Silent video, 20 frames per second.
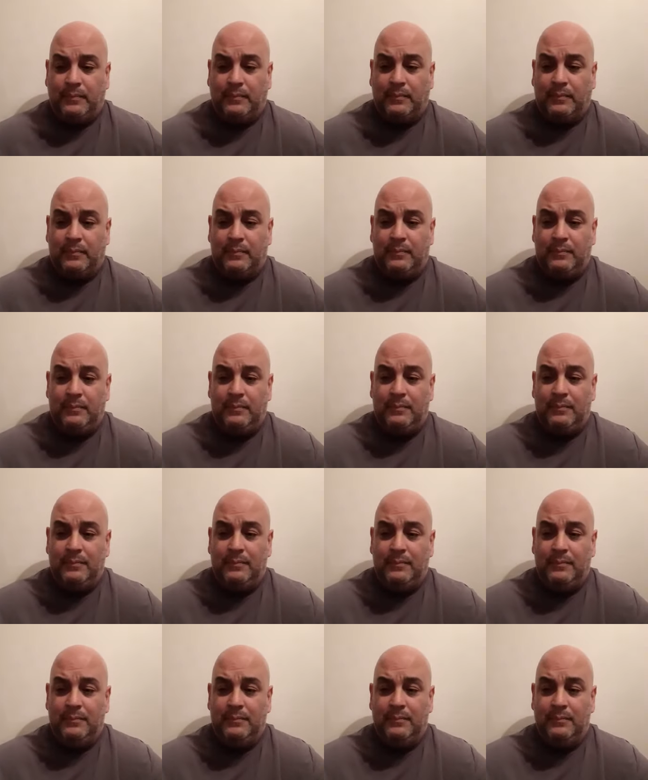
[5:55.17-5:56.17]

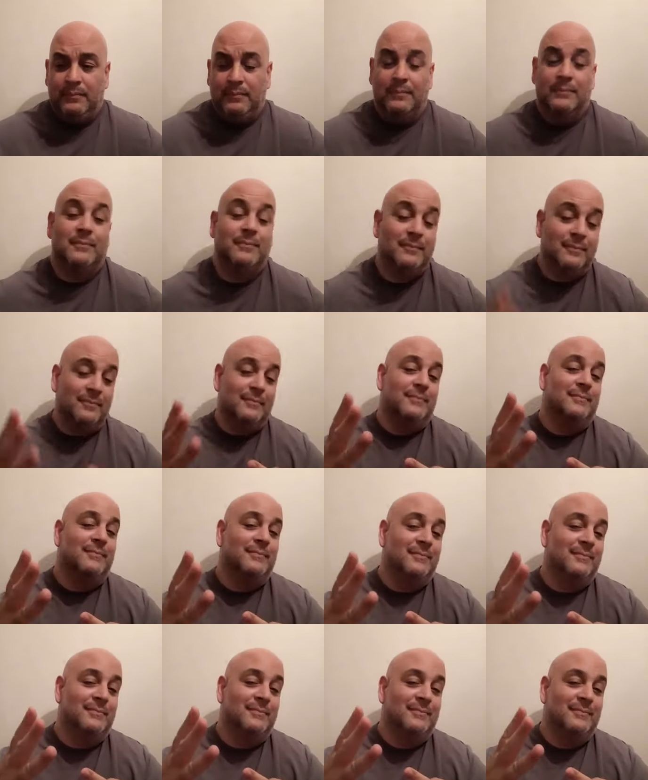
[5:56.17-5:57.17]

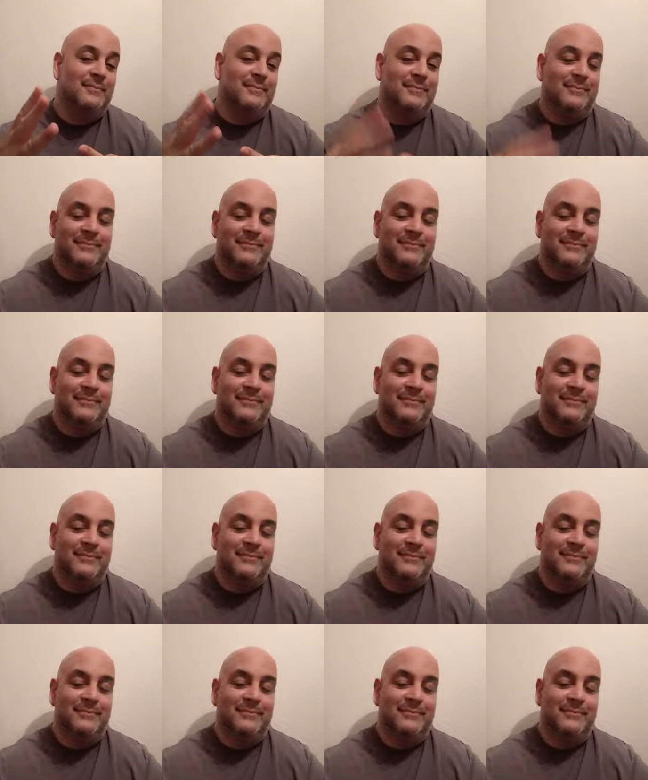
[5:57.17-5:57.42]
[no speech]